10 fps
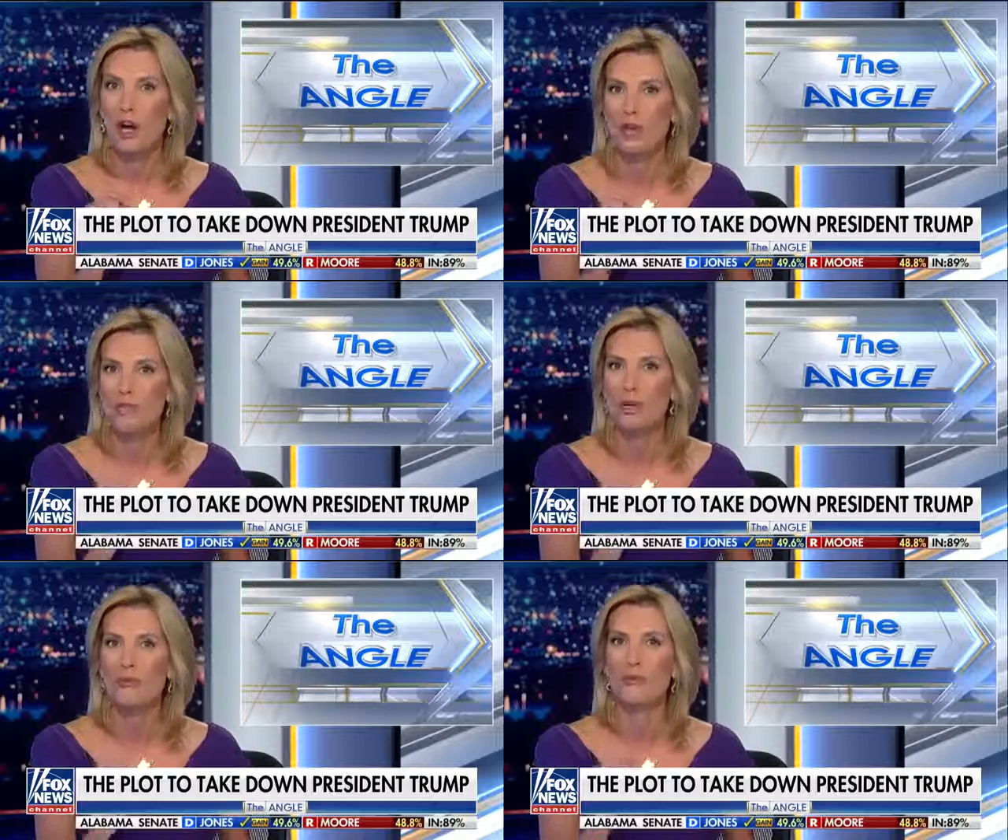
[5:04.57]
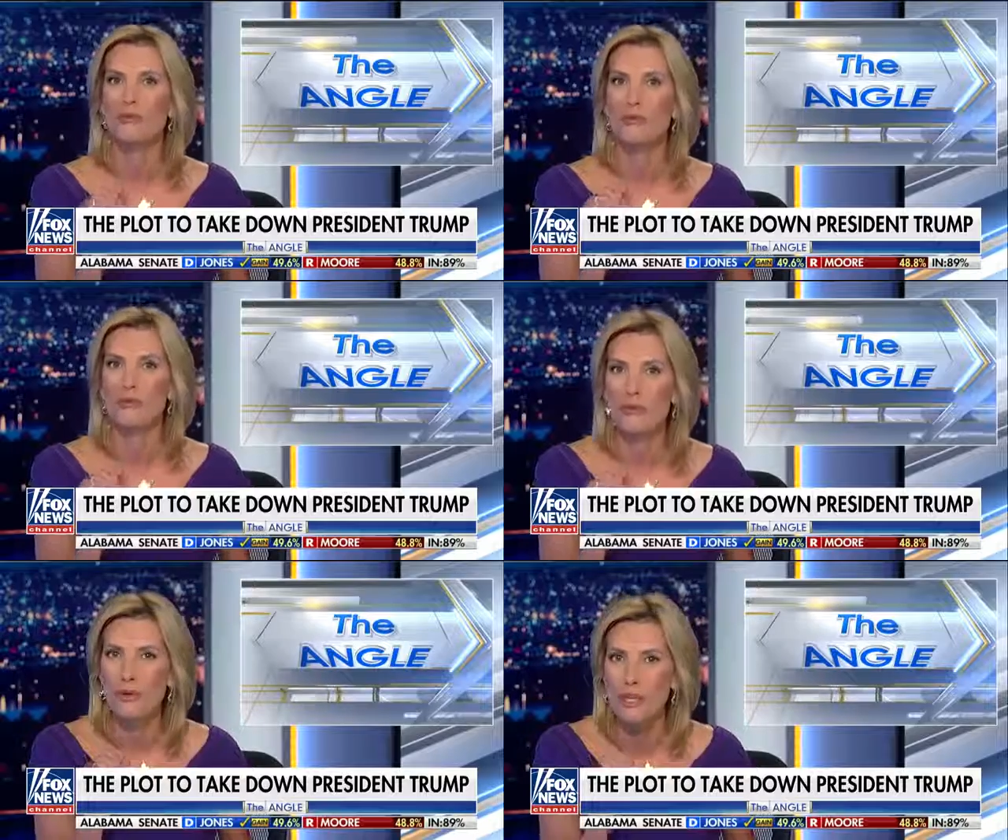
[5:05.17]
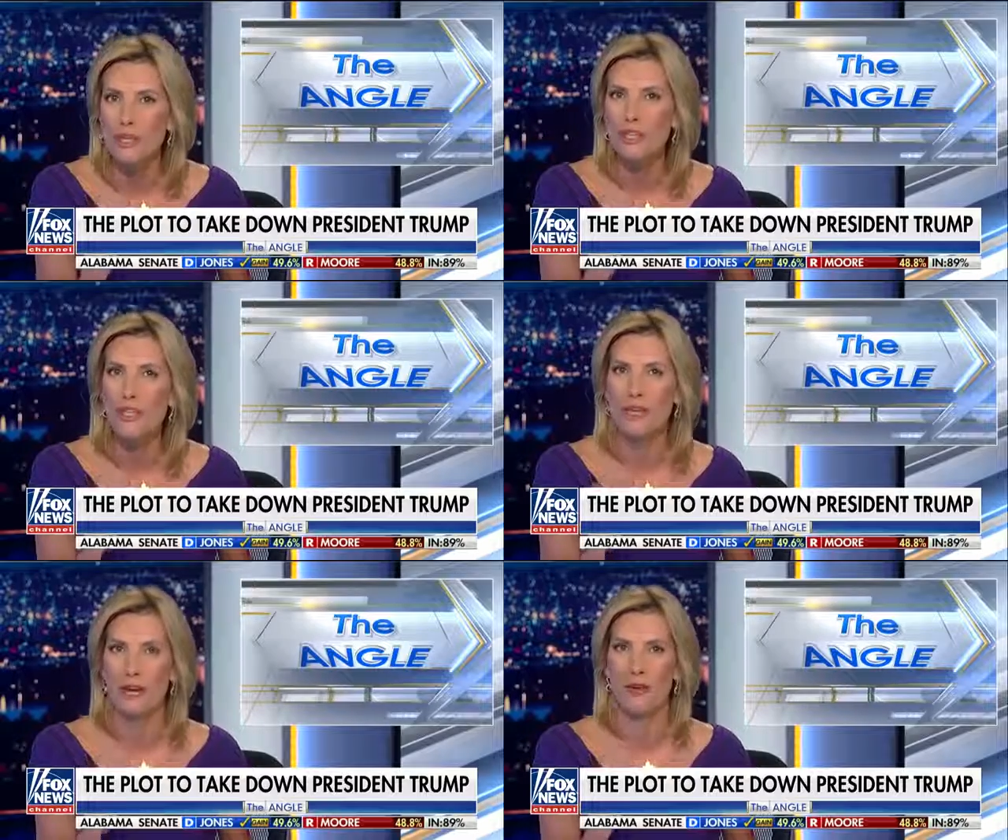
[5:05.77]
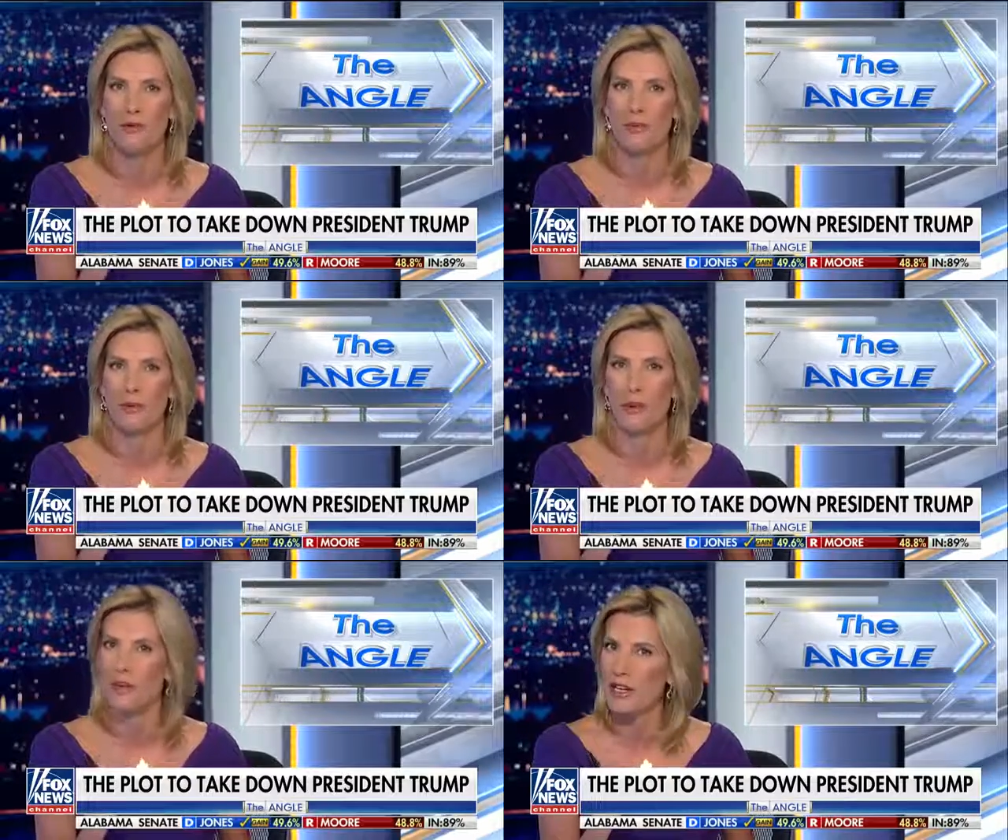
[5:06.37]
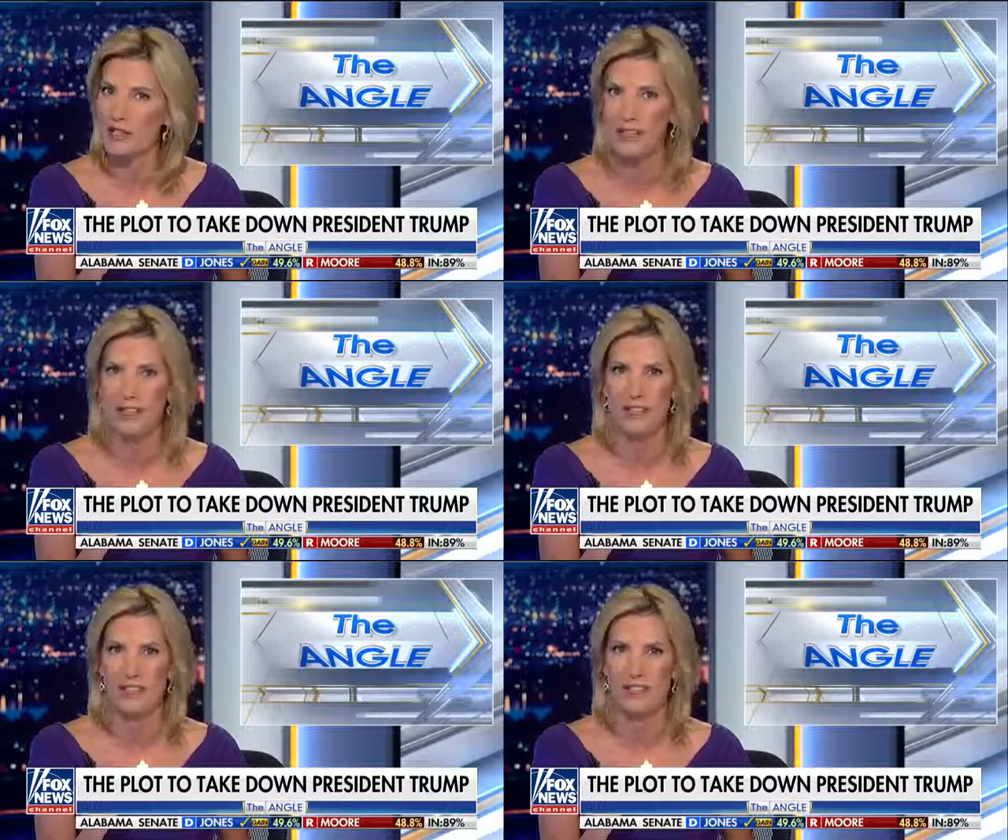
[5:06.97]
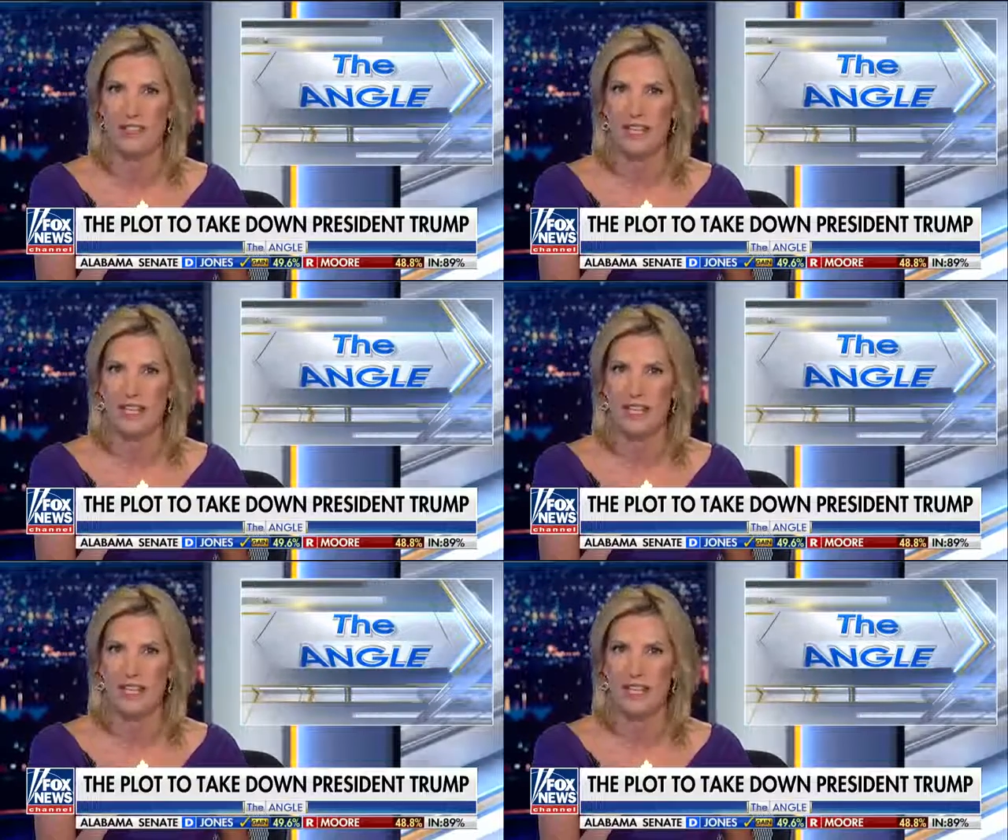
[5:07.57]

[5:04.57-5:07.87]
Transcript: also be really careful where they take this.